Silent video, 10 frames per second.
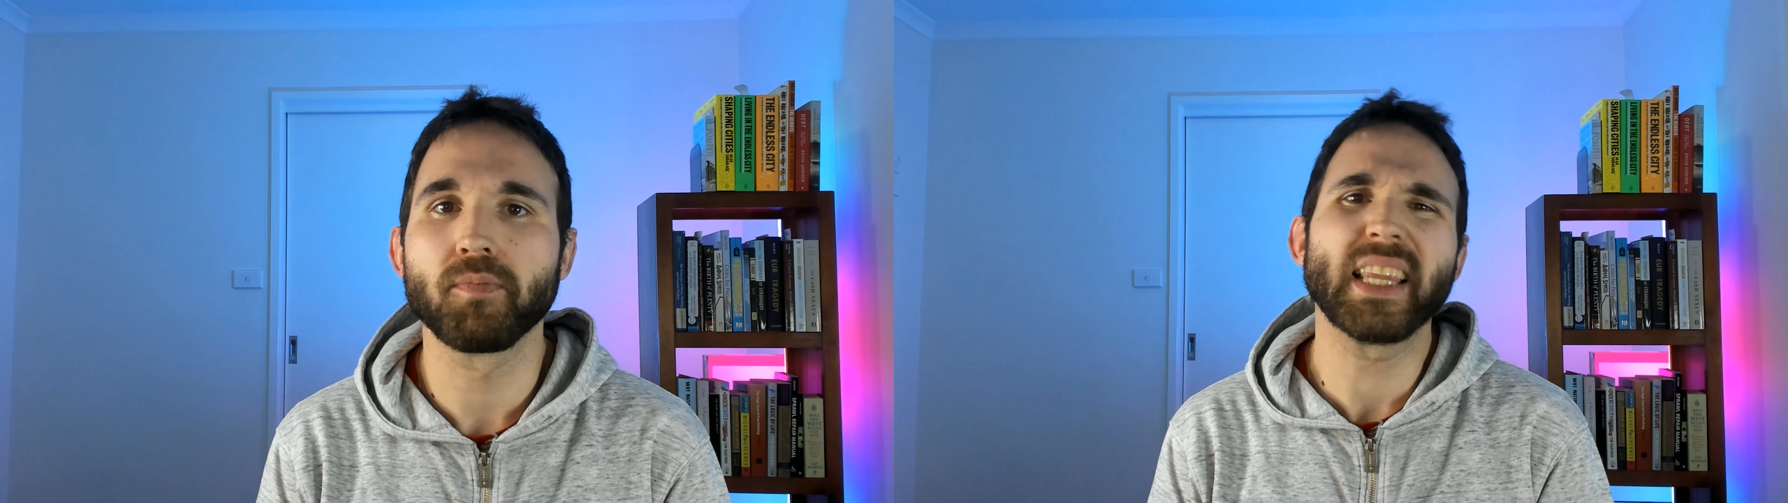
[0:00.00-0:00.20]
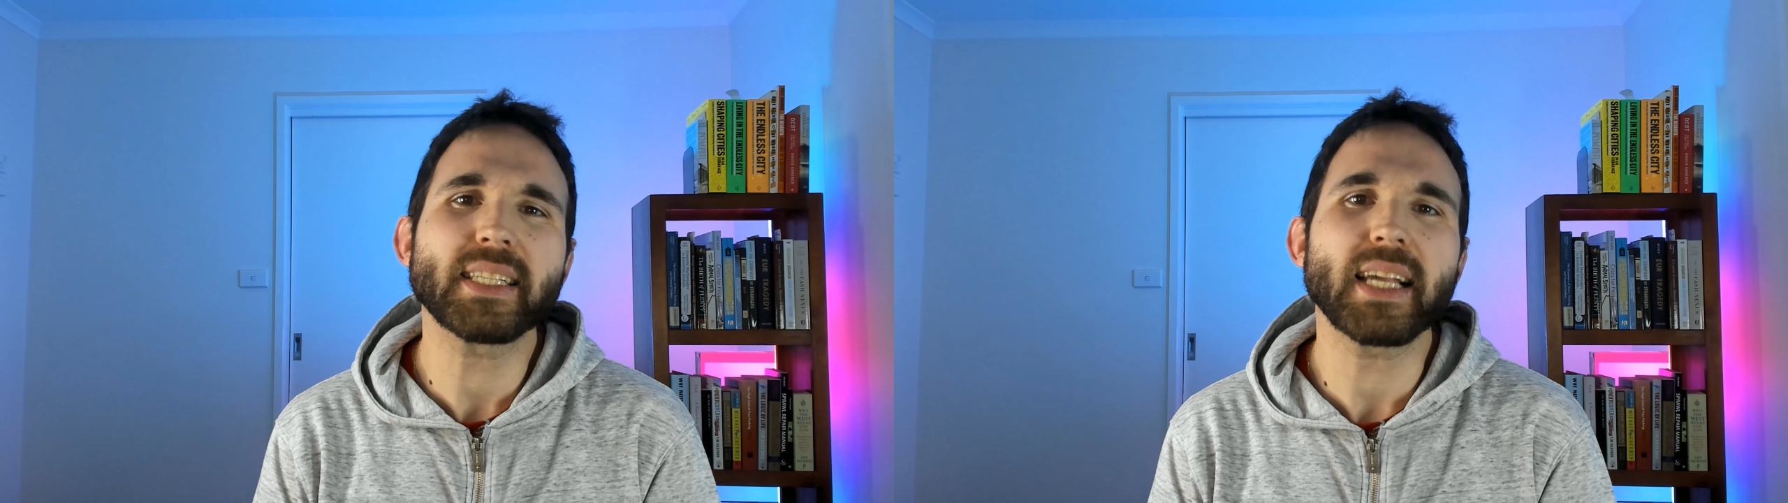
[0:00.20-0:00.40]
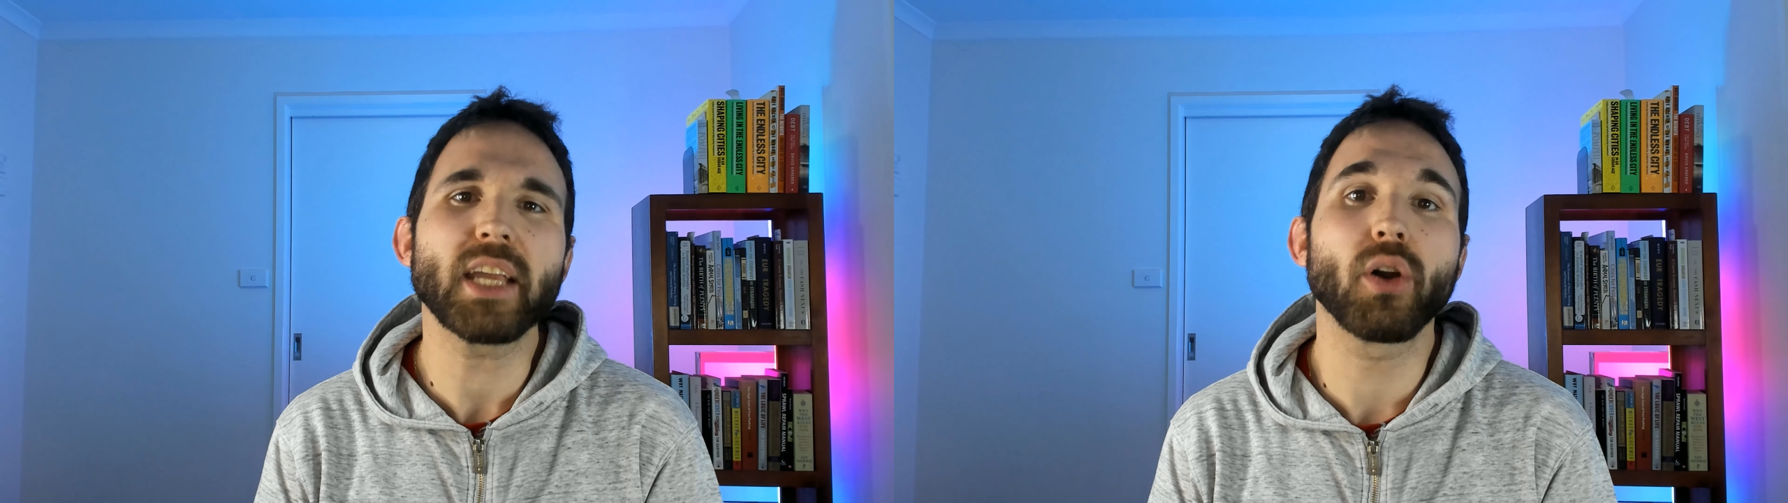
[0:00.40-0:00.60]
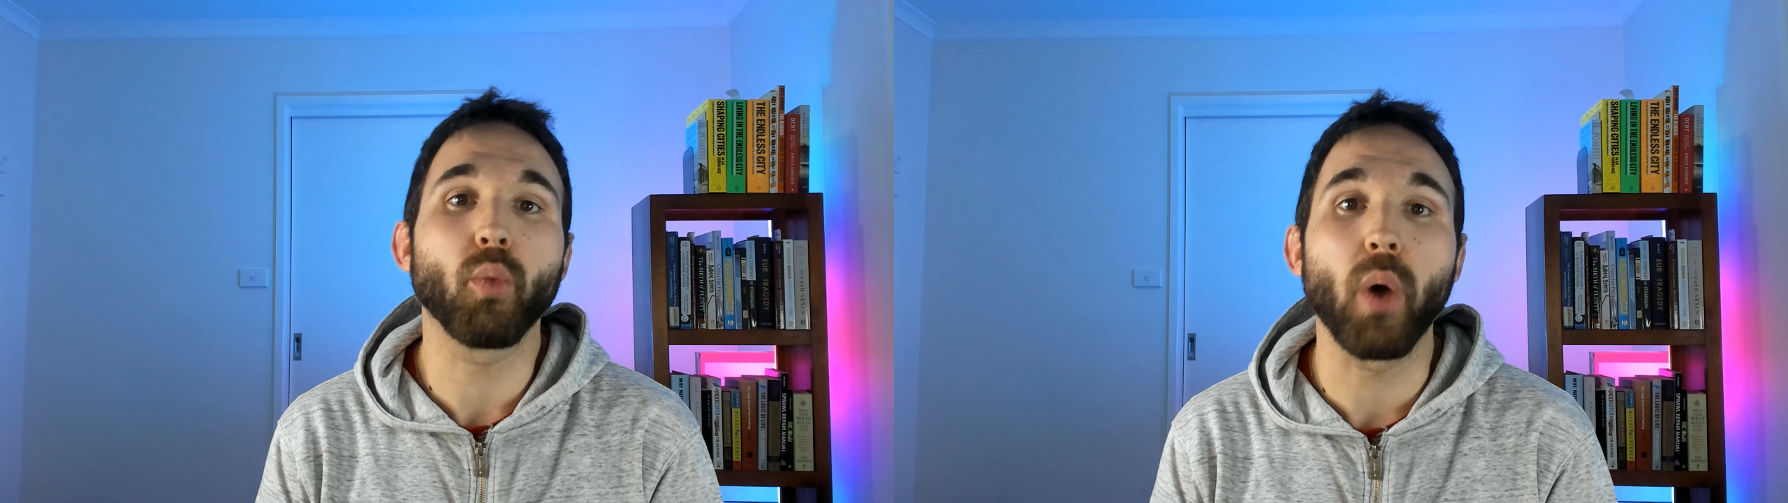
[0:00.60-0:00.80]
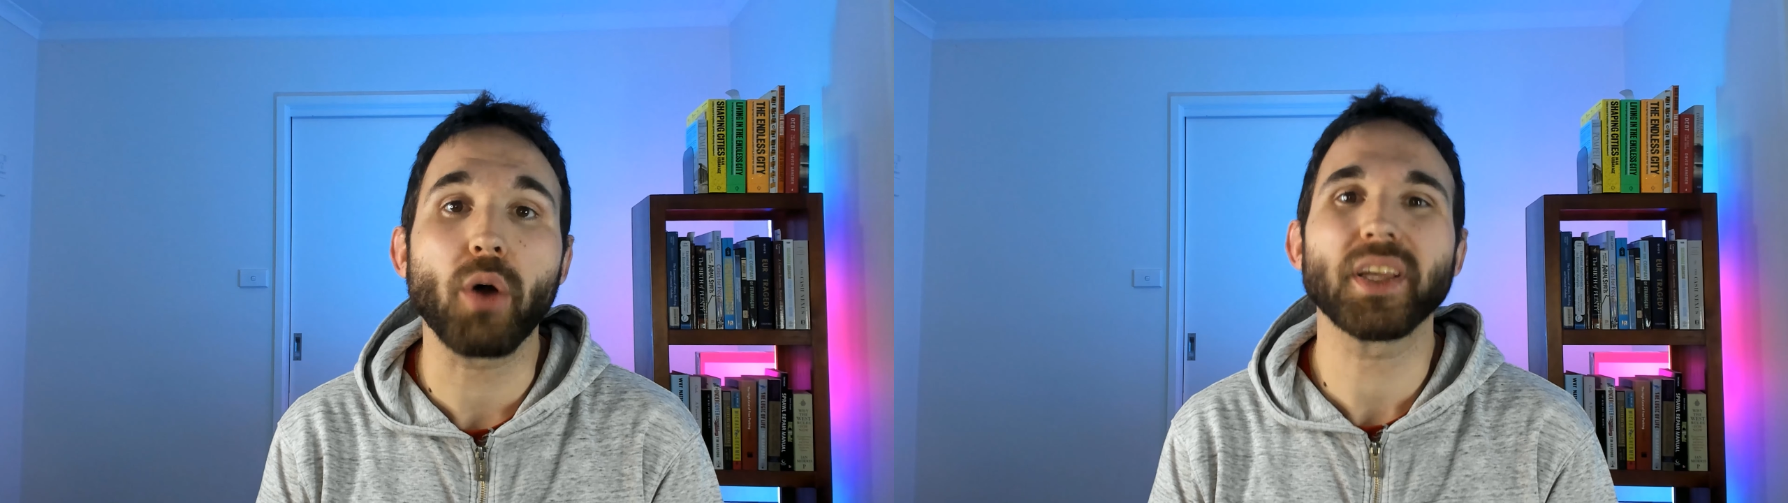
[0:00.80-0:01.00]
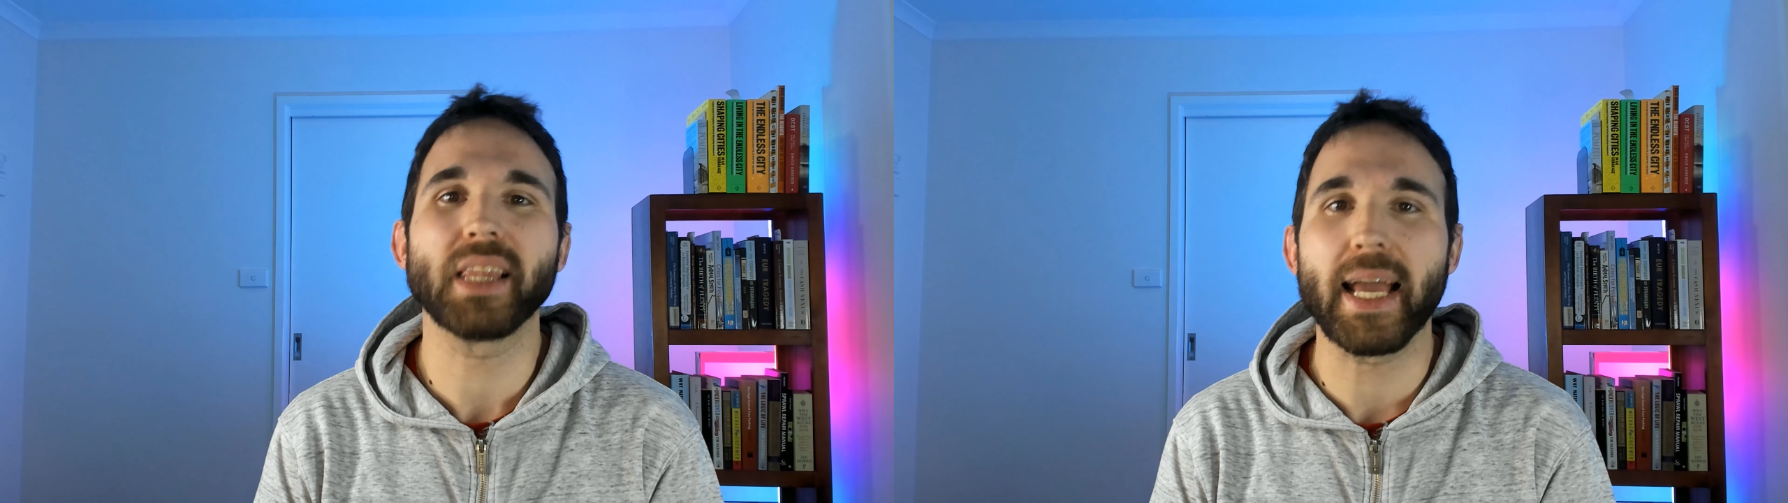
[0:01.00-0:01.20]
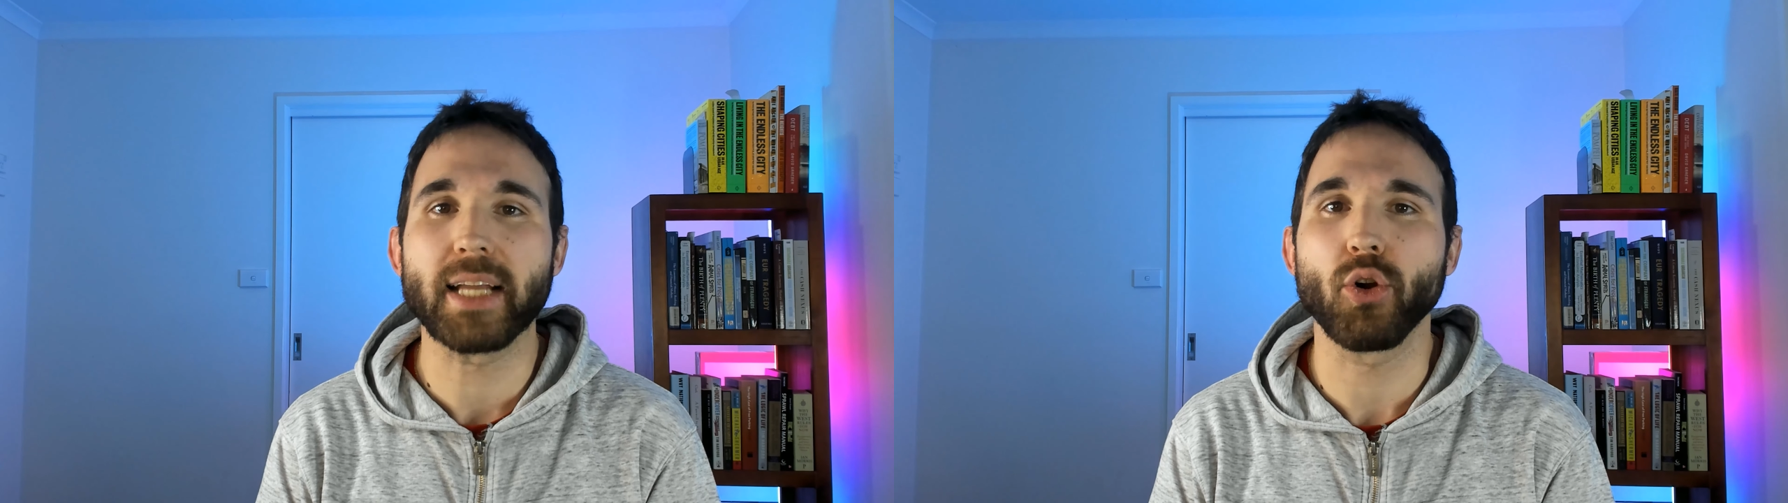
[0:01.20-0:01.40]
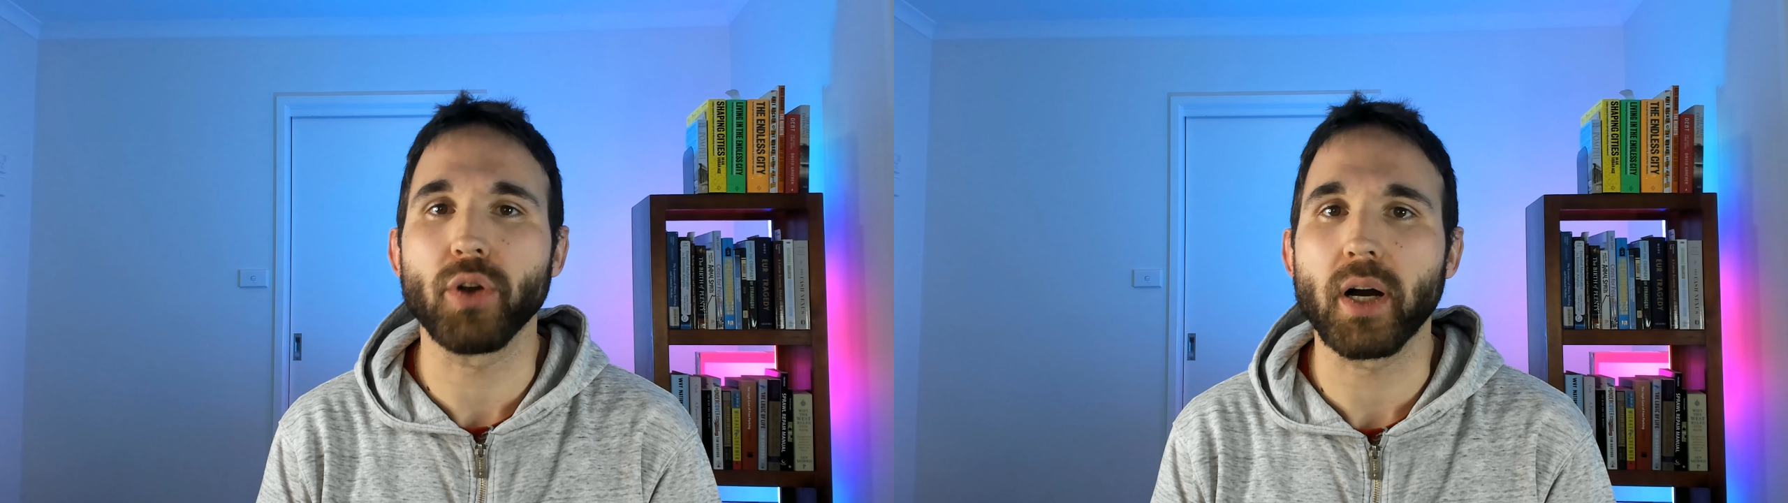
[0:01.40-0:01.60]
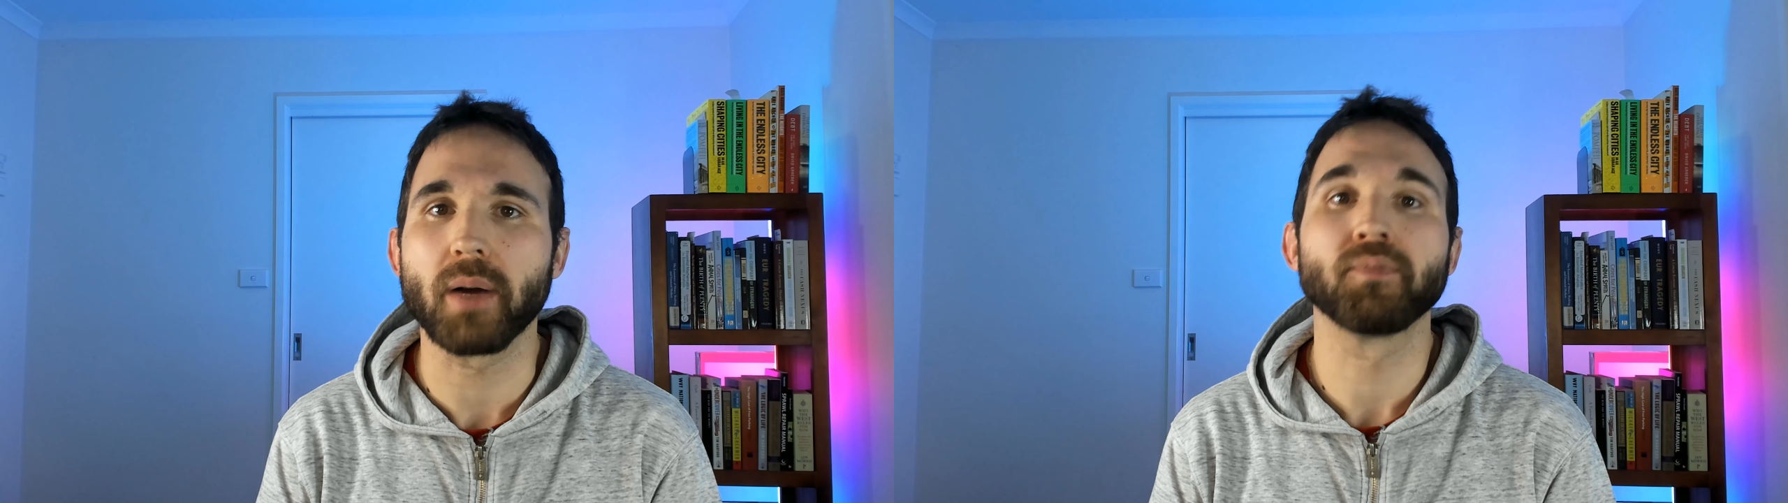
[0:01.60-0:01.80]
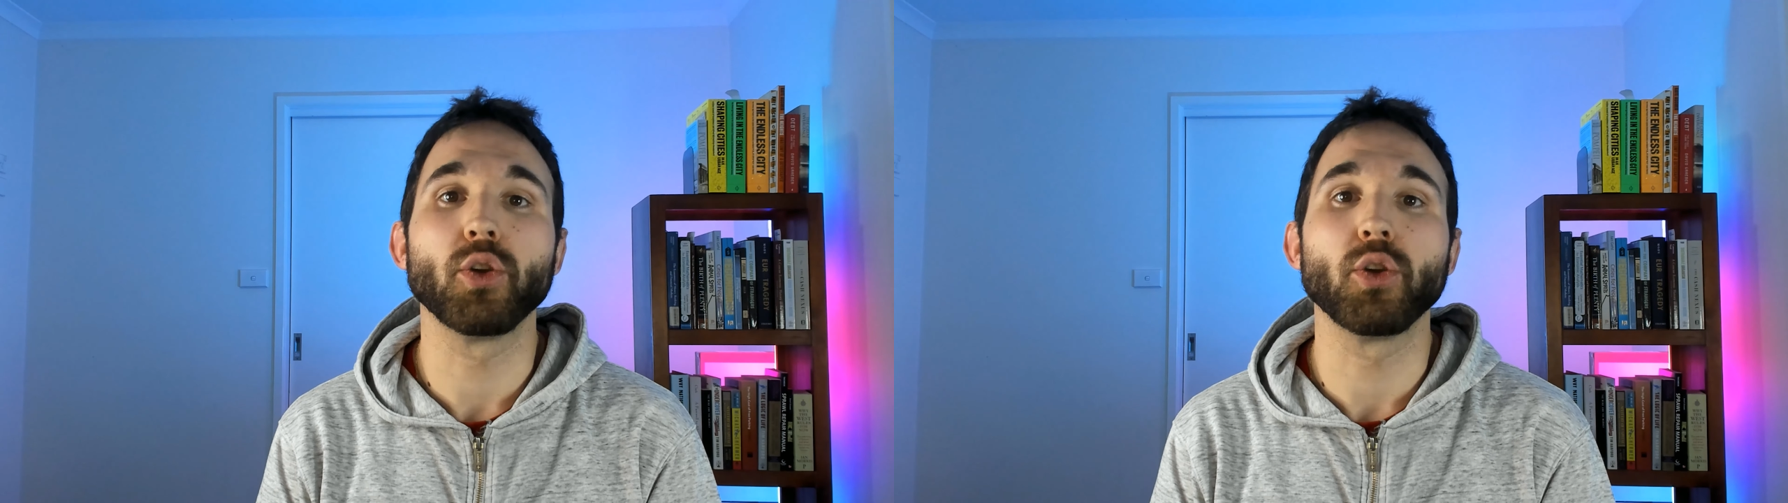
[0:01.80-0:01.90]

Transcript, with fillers: Let's say you're a wealthy landowner,